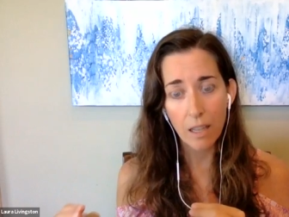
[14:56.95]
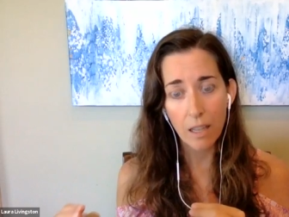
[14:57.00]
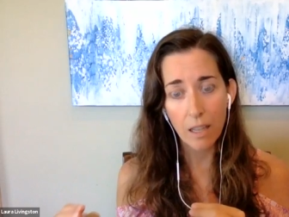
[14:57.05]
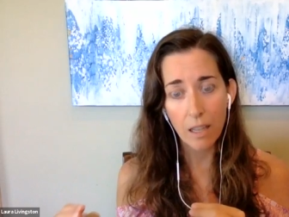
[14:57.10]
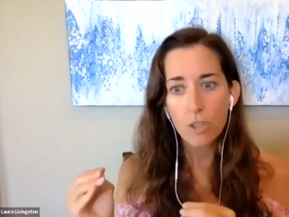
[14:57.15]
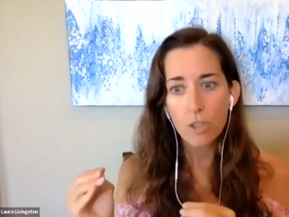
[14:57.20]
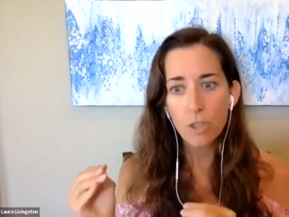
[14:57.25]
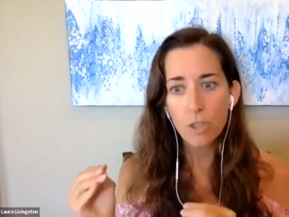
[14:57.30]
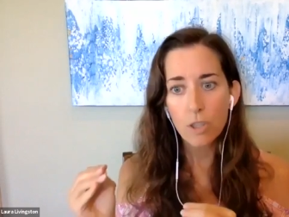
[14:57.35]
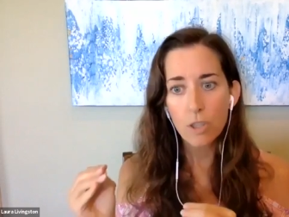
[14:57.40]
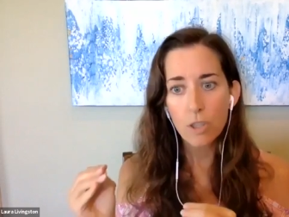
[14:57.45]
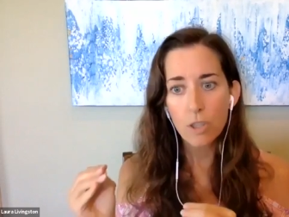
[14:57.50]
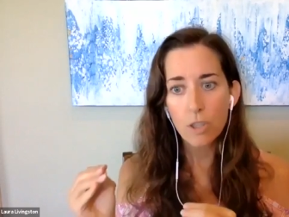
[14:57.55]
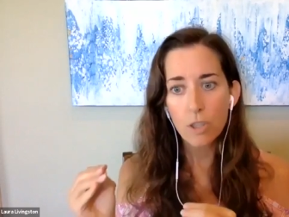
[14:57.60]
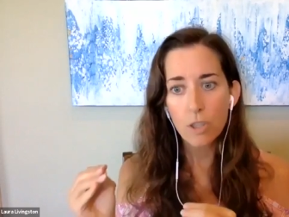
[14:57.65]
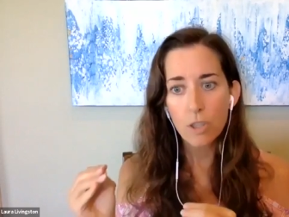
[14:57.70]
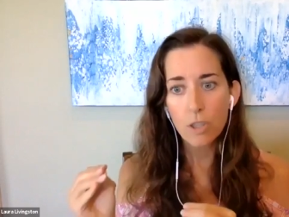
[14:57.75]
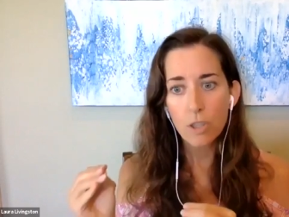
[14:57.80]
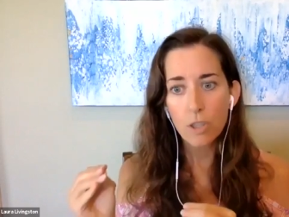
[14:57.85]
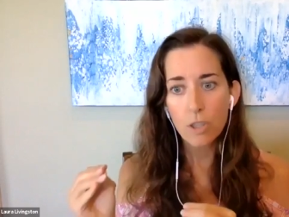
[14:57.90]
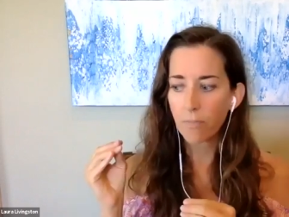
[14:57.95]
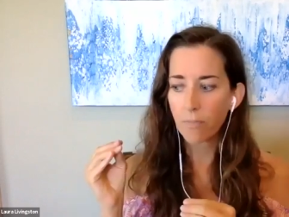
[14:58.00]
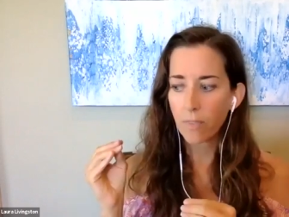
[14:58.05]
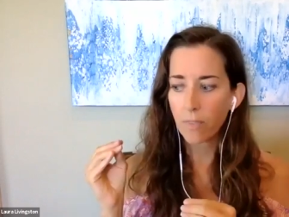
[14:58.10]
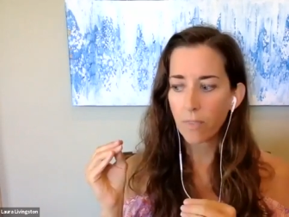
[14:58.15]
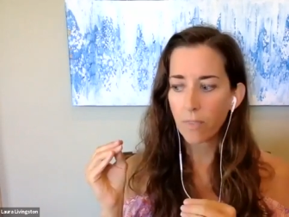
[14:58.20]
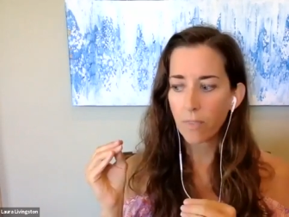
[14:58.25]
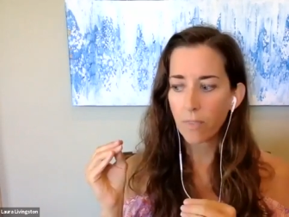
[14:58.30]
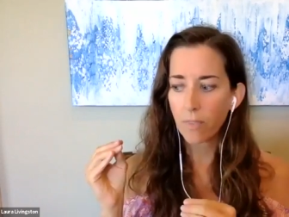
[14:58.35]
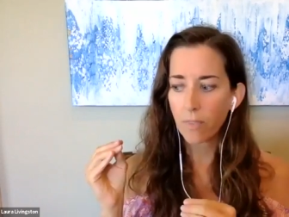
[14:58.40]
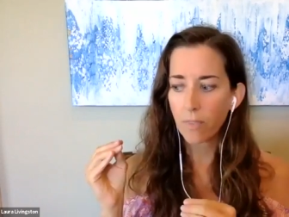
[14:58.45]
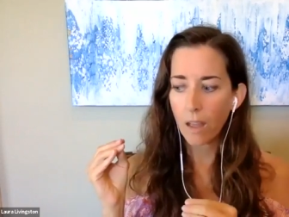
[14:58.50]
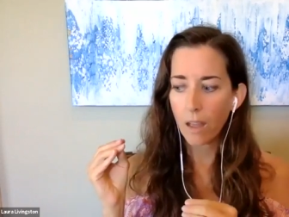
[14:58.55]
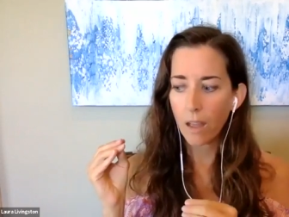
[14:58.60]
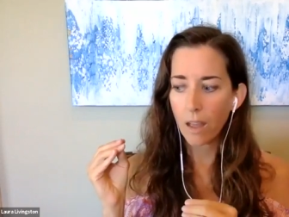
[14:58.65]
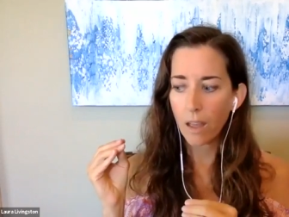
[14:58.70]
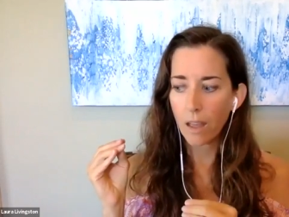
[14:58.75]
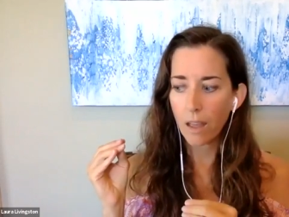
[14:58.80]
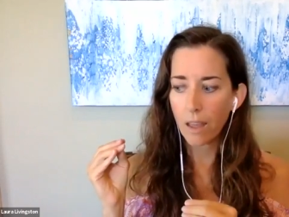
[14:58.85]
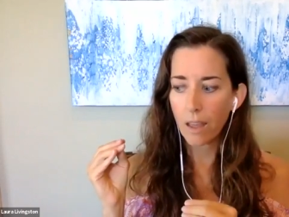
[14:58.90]
So
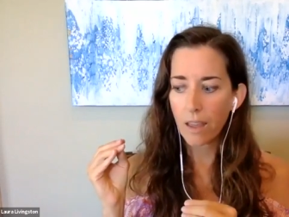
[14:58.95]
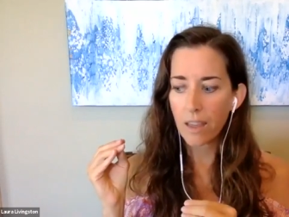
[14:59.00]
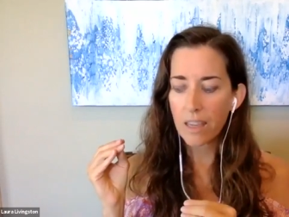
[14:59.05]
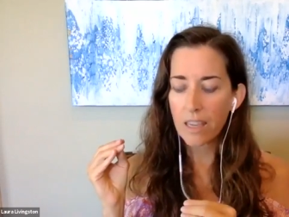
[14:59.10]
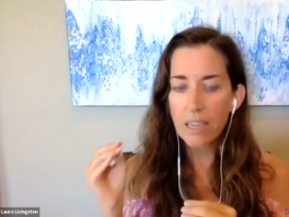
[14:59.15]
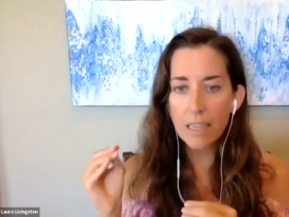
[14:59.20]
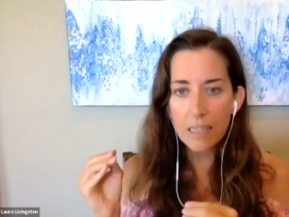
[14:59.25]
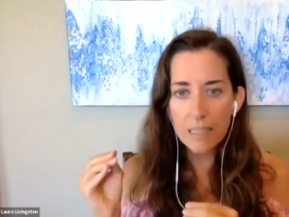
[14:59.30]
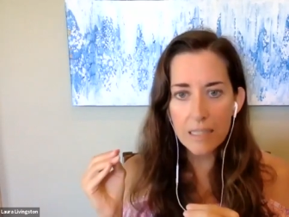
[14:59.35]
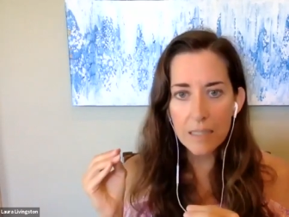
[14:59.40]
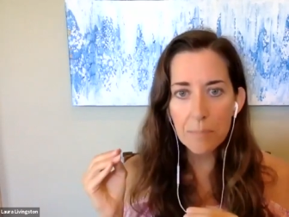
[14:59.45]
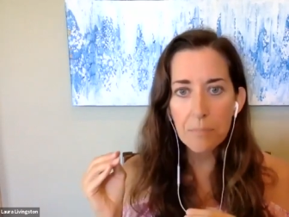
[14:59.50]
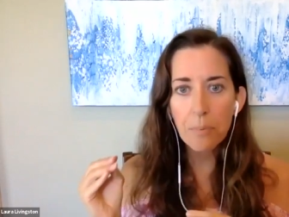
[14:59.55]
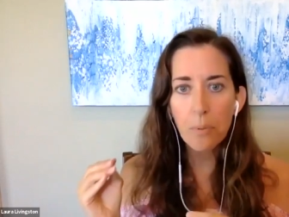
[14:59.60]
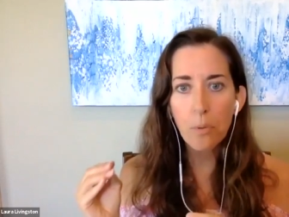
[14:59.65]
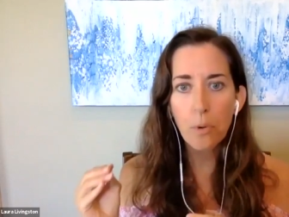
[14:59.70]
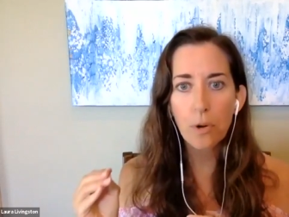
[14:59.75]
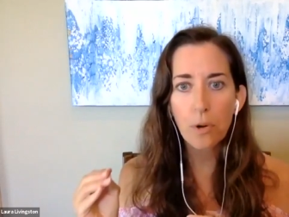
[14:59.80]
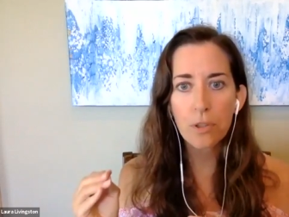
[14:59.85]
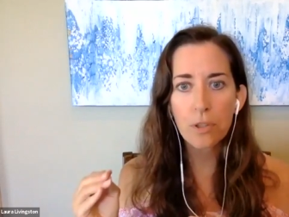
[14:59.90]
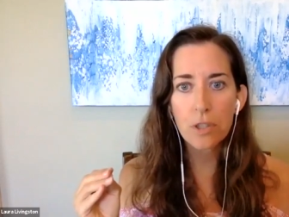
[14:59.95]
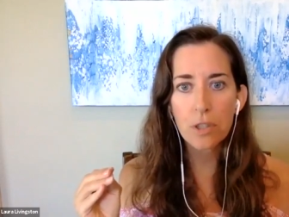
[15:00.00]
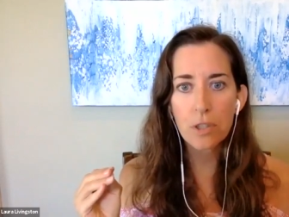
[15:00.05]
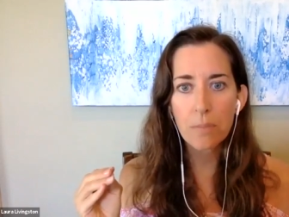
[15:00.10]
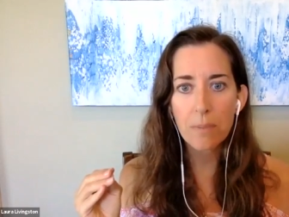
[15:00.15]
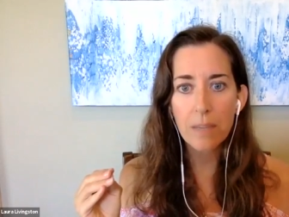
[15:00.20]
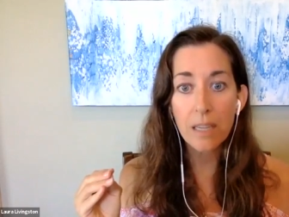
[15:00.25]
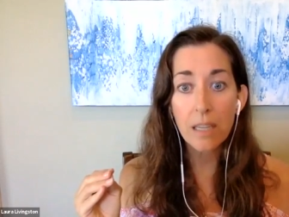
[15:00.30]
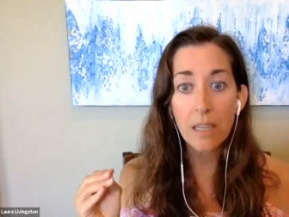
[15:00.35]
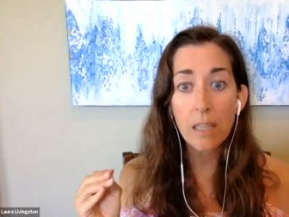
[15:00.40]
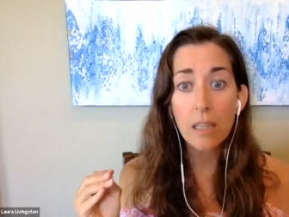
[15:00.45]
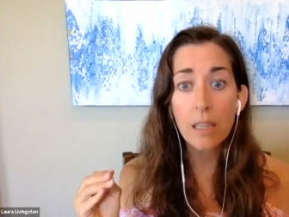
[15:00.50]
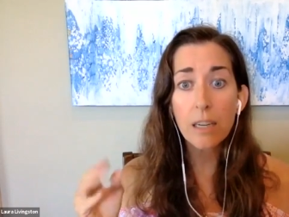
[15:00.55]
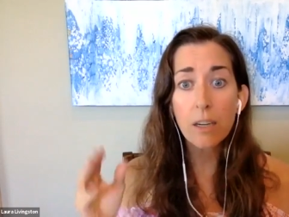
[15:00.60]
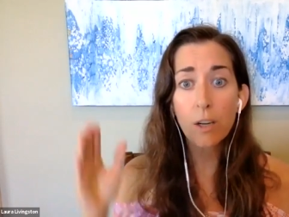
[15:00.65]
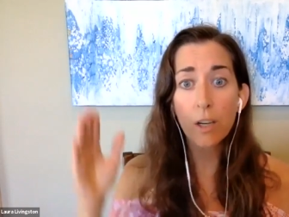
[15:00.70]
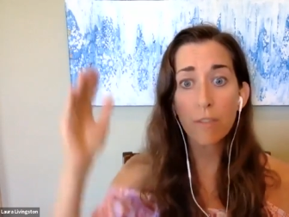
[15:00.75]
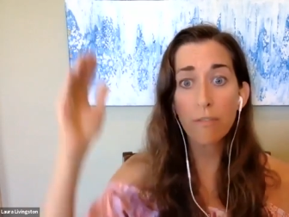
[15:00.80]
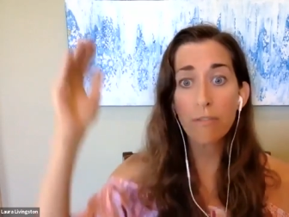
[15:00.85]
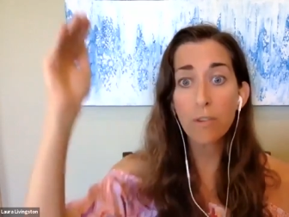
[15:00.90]
it is important to be
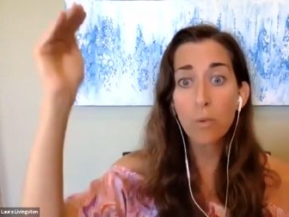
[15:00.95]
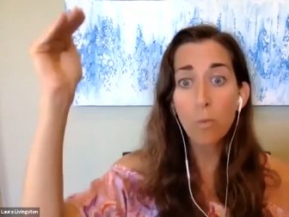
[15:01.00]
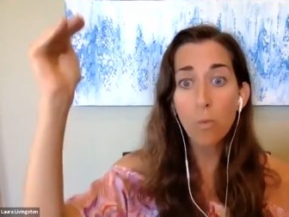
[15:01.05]
clear if you